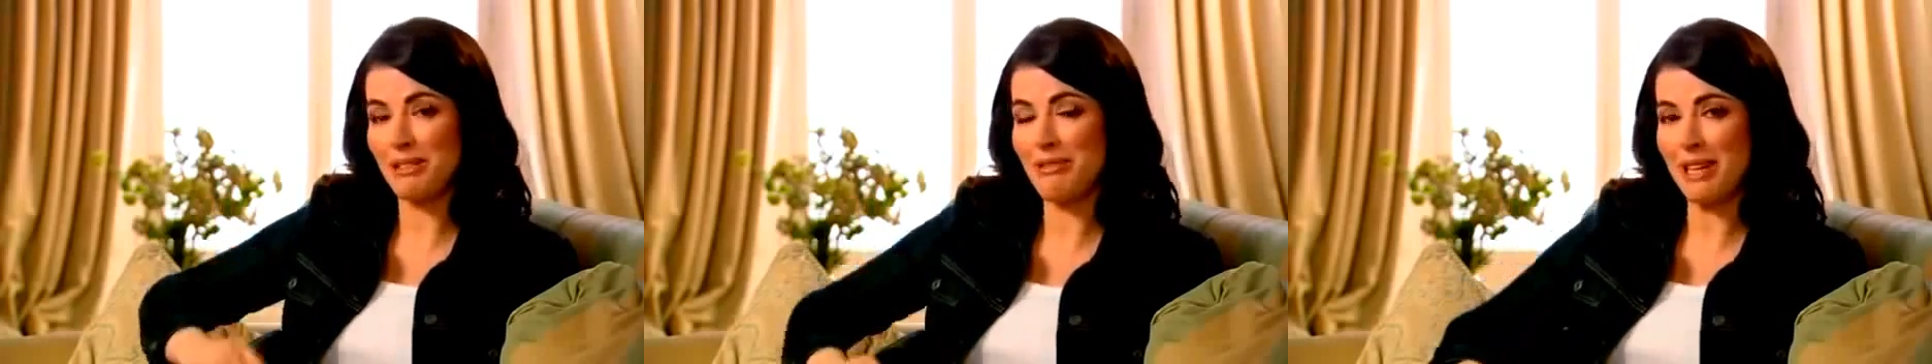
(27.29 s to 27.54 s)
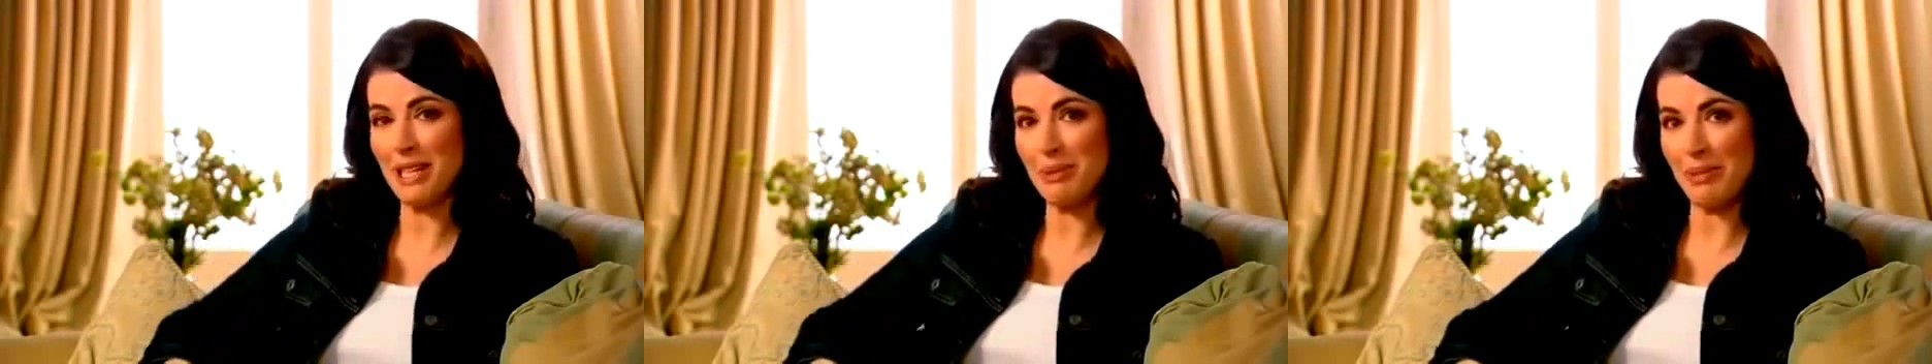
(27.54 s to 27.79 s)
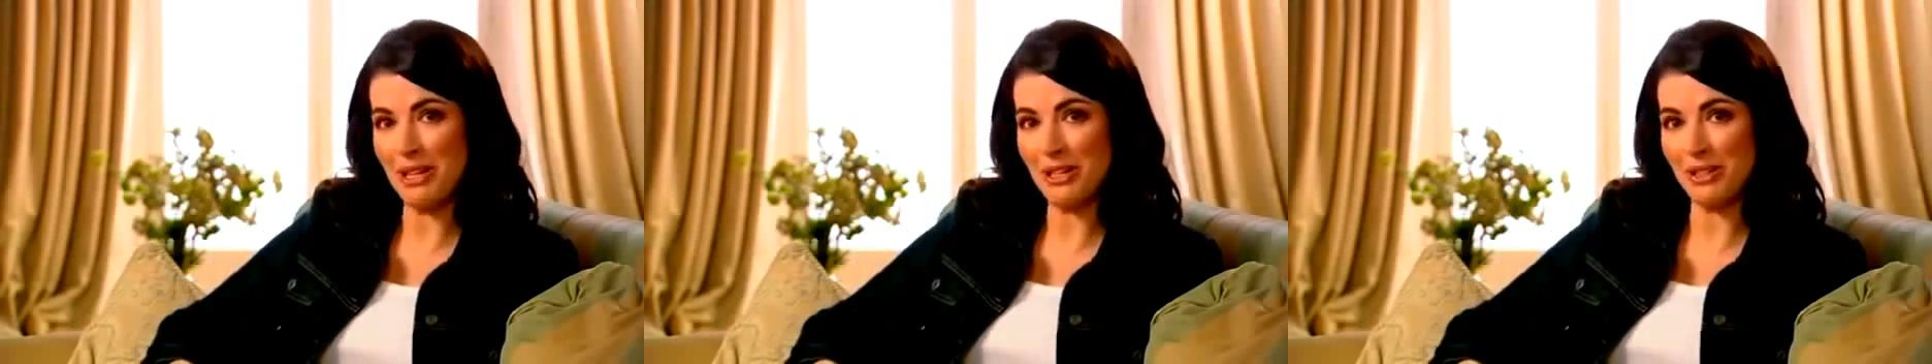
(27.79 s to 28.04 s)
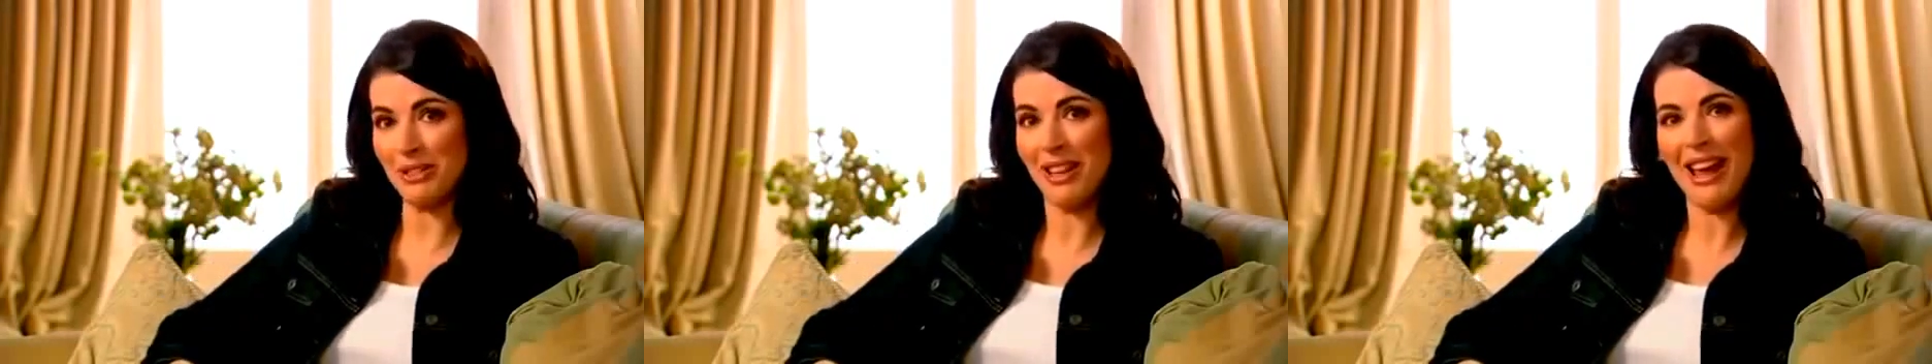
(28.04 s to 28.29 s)
really
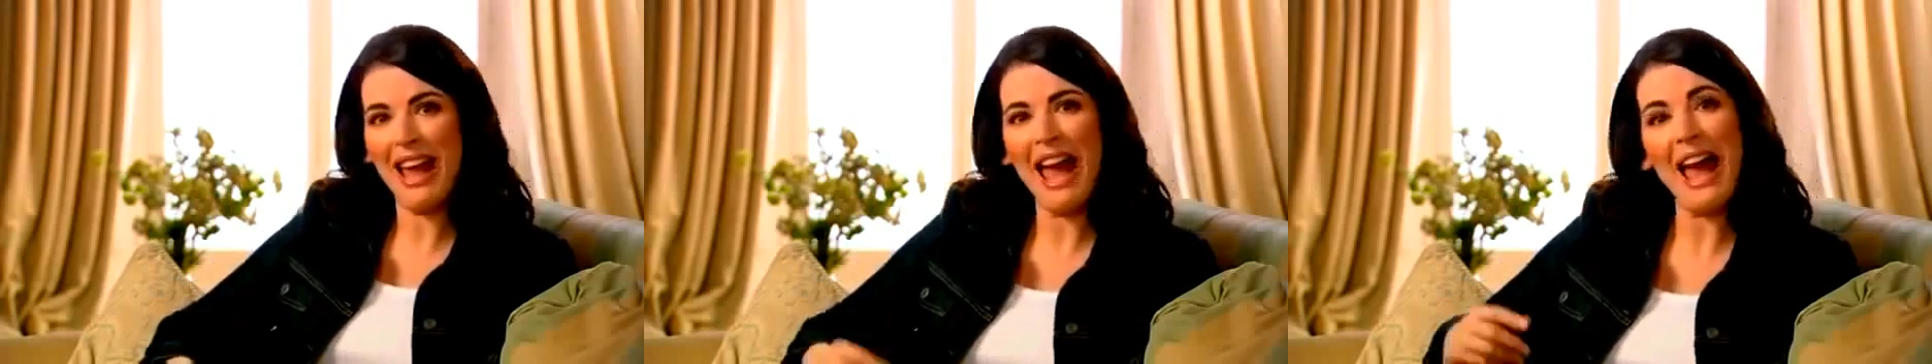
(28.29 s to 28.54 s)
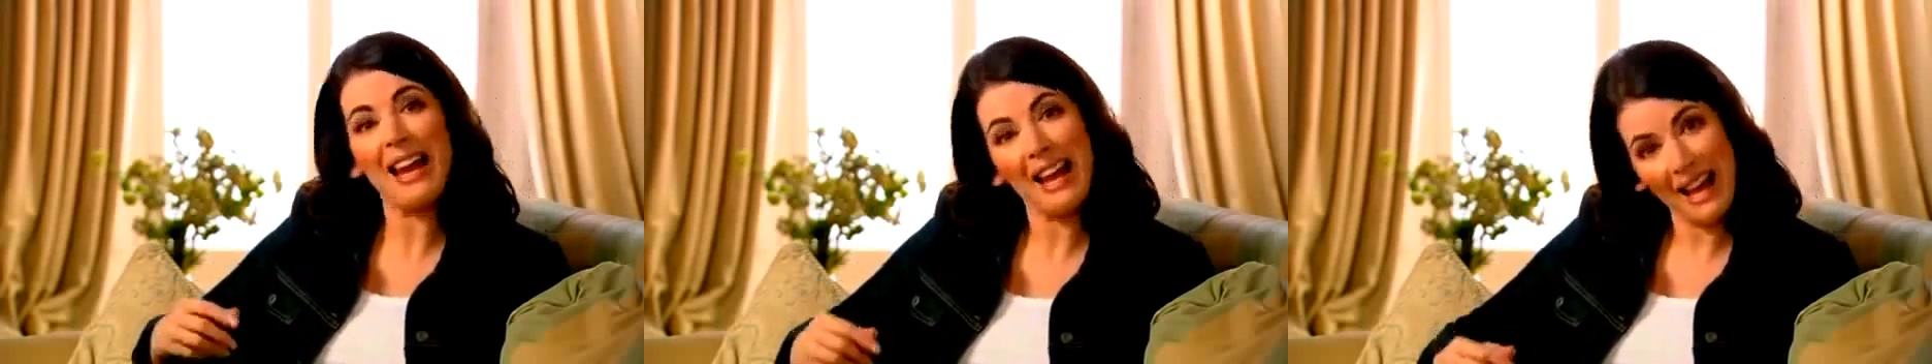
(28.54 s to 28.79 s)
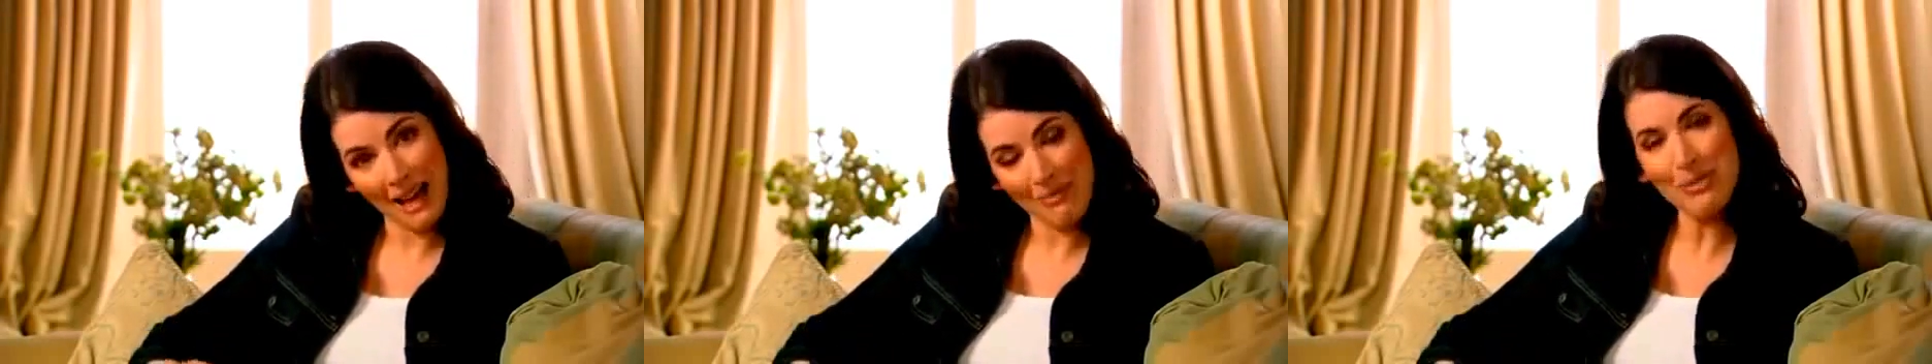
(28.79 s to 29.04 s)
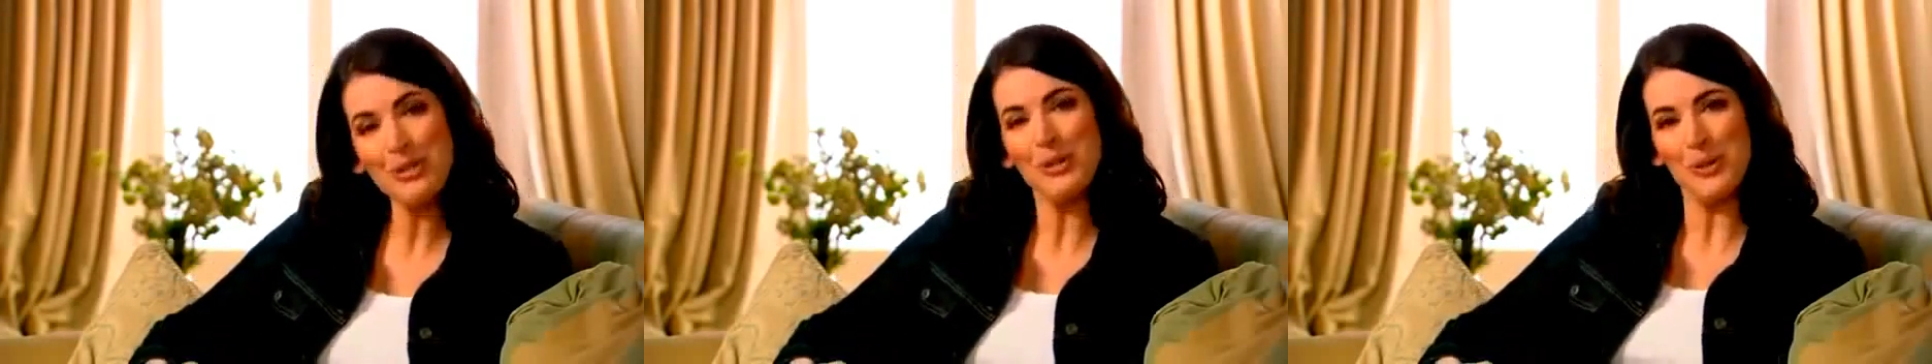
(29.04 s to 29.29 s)
special. And I am
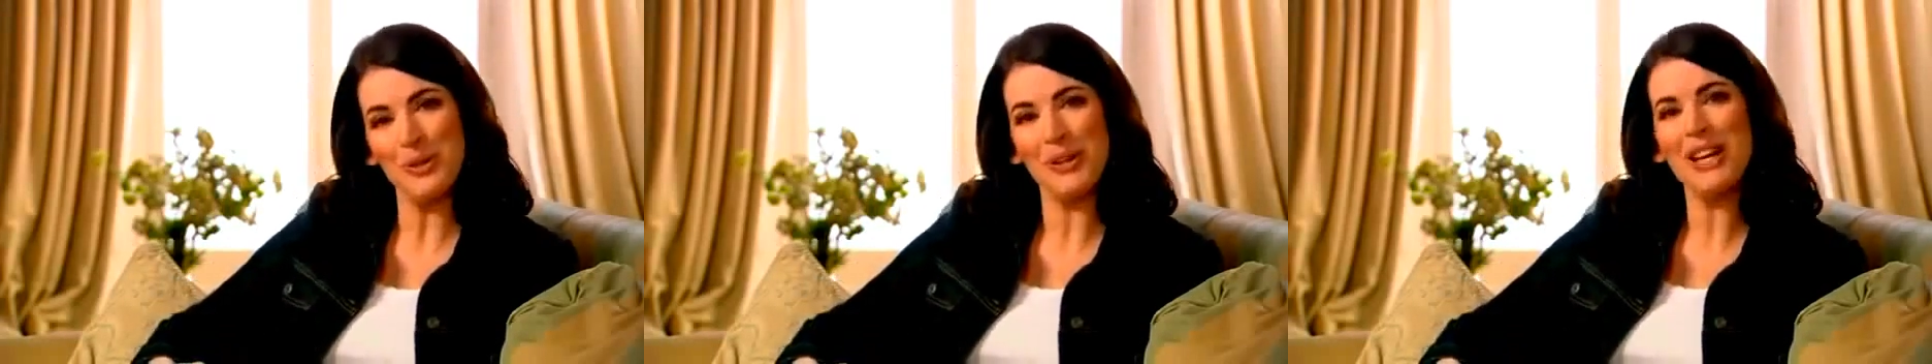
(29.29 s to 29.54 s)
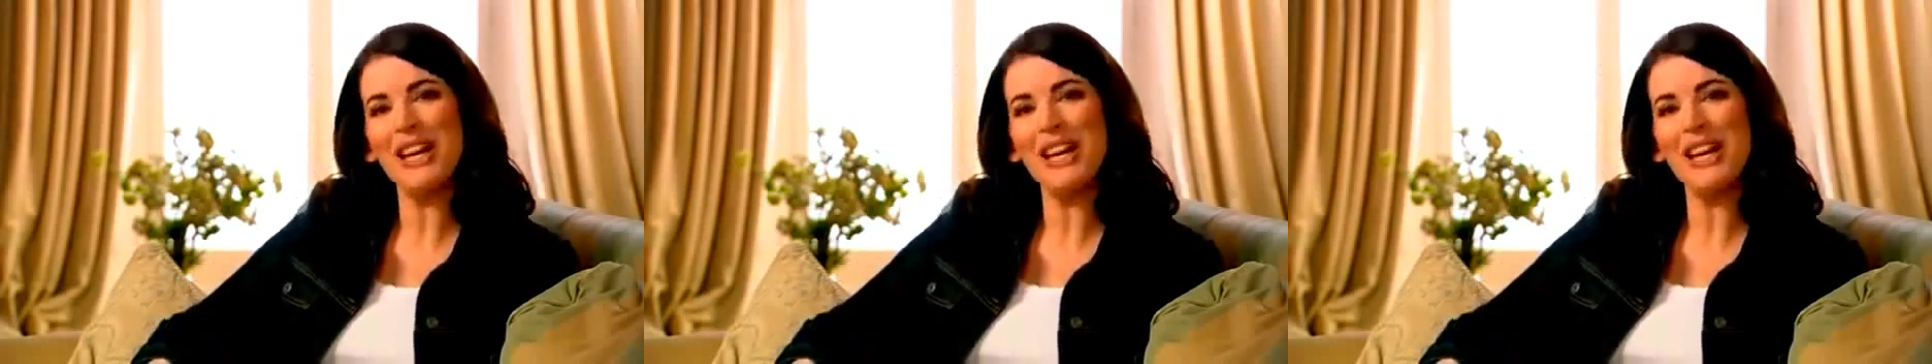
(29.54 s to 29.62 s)
sure.